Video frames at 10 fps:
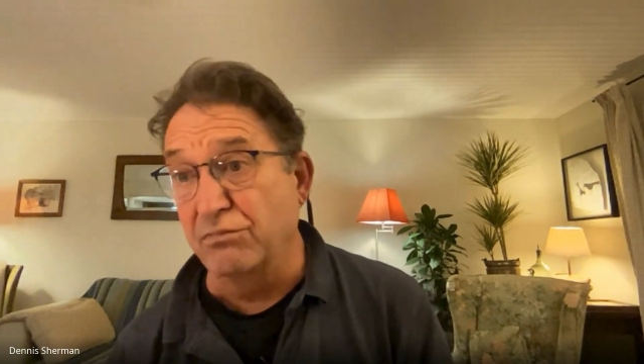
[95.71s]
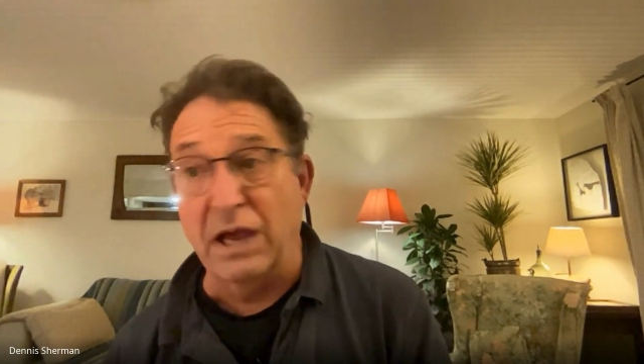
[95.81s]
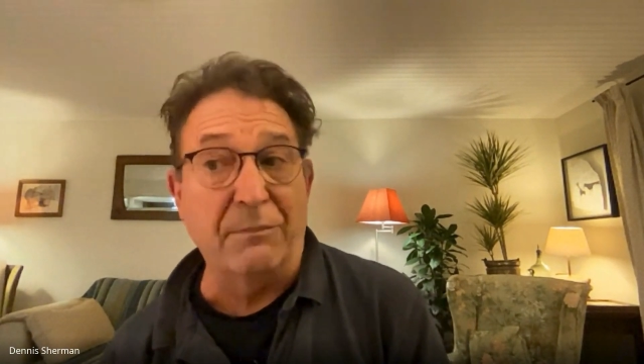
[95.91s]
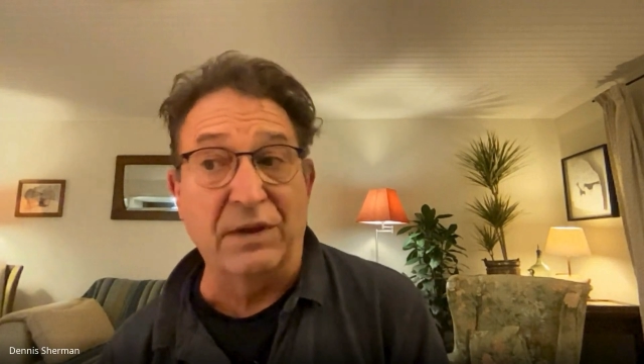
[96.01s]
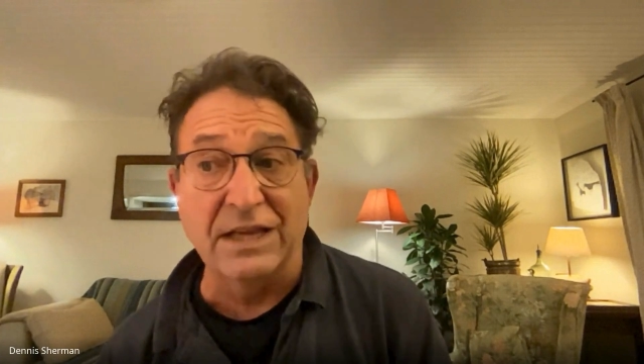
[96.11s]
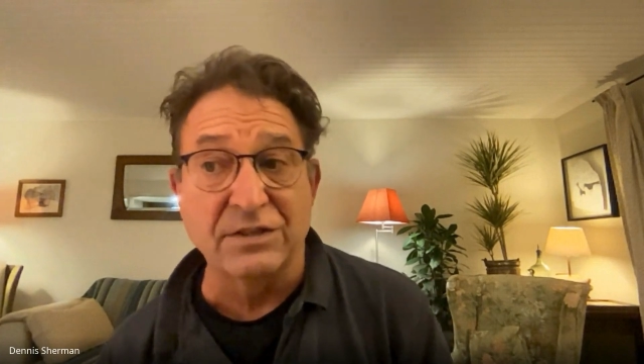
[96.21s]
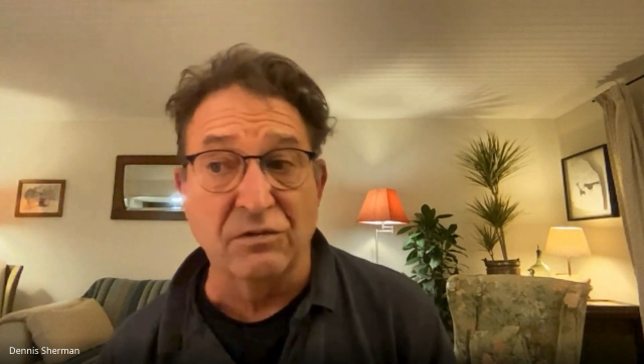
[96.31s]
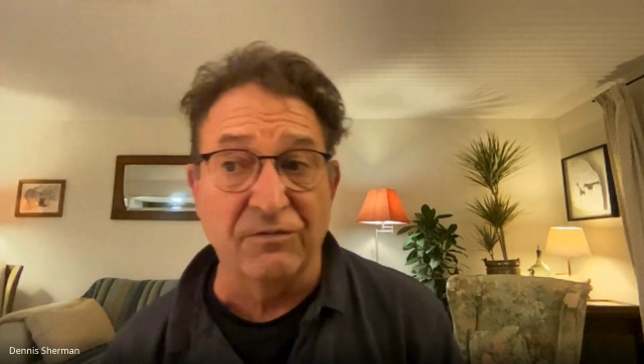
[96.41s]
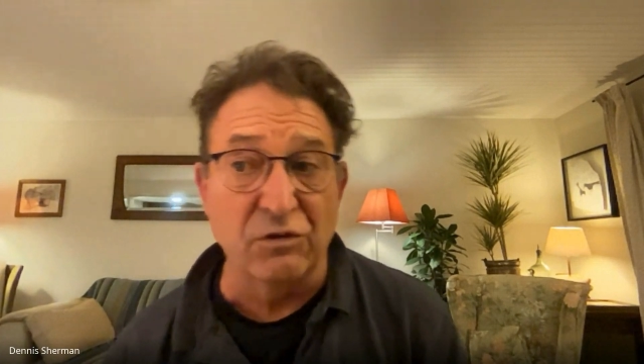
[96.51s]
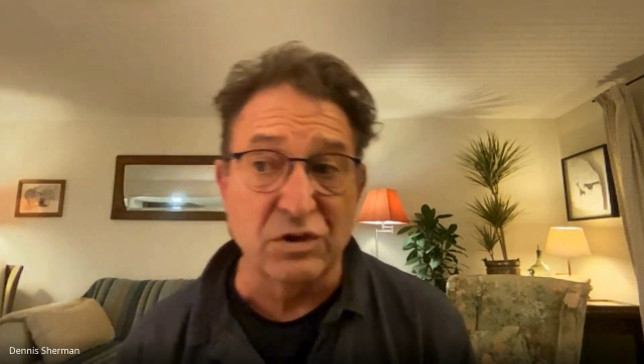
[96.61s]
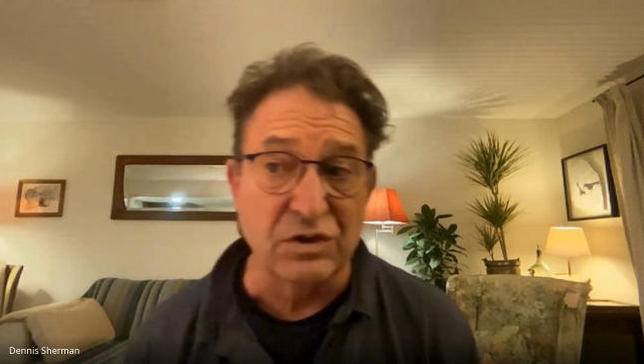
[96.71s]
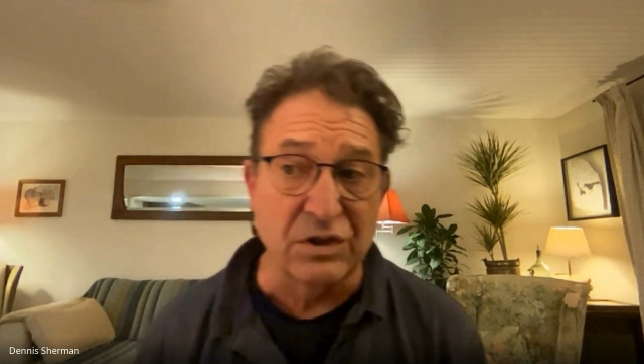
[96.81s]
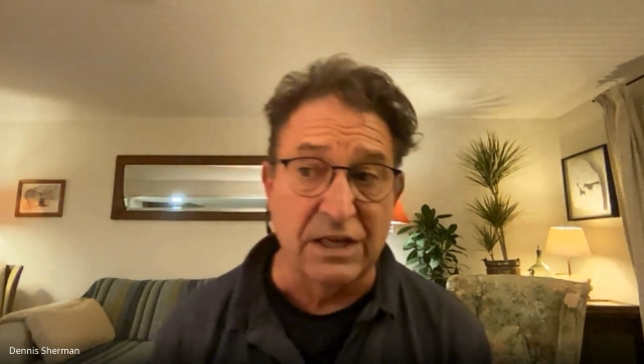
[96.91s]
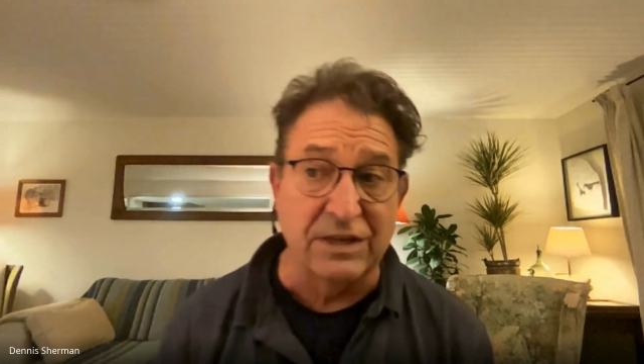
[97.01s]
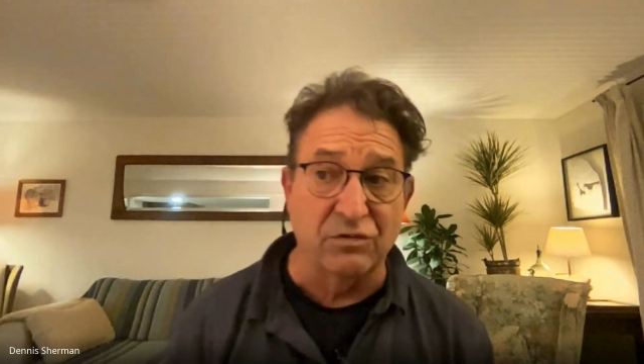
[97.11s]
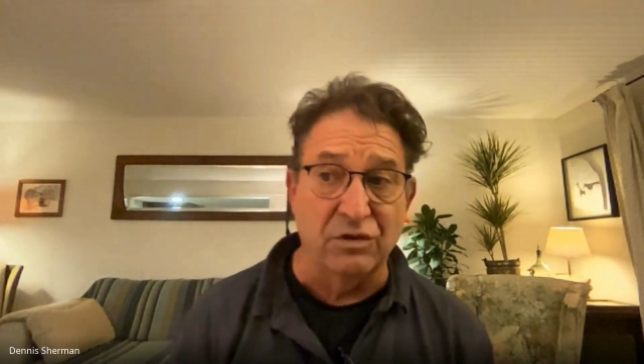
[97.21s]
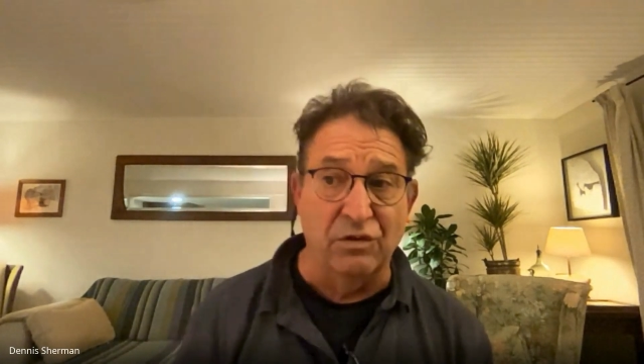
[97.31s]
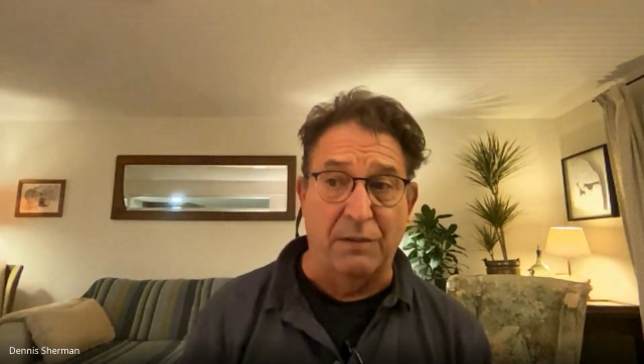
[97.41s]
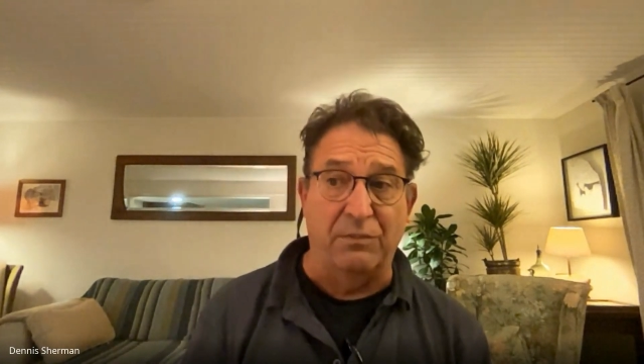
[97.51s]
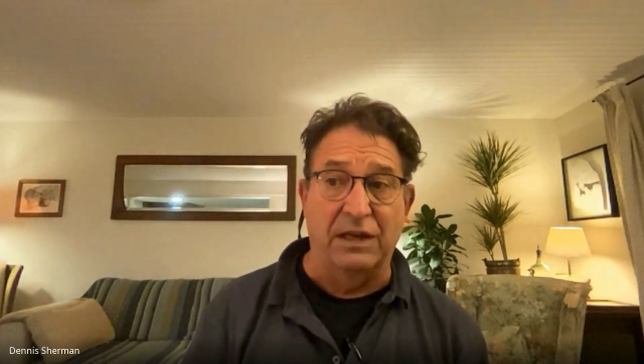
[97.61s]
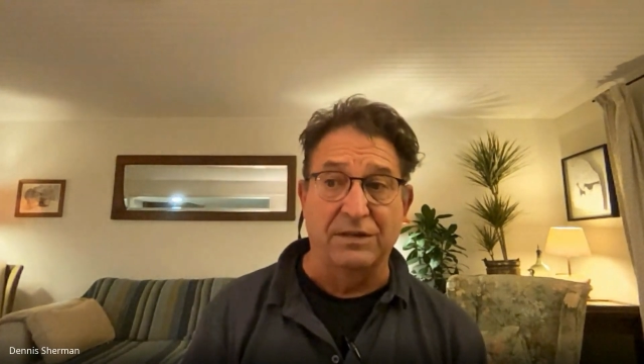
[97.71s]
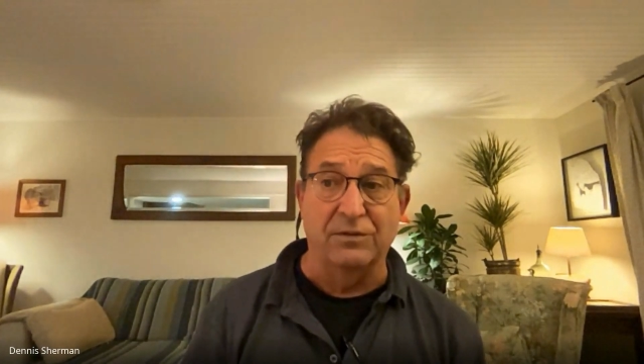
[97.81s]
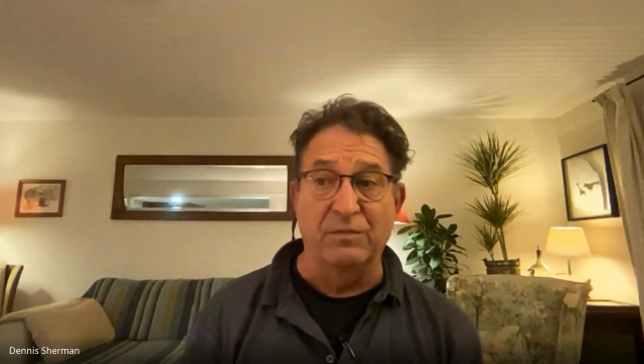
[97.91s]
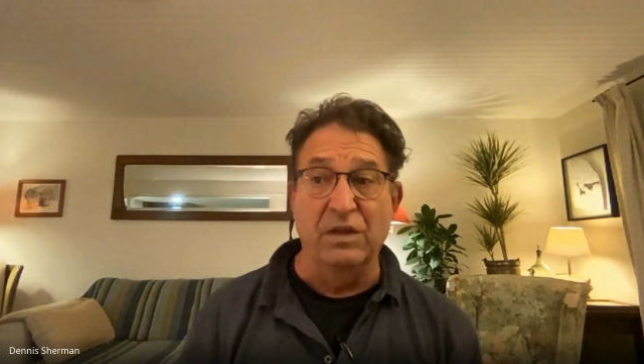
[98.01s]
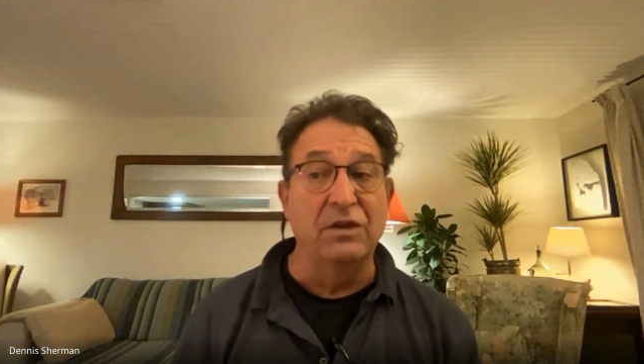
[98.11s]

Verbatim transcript: appellation versus the lesser known appellation.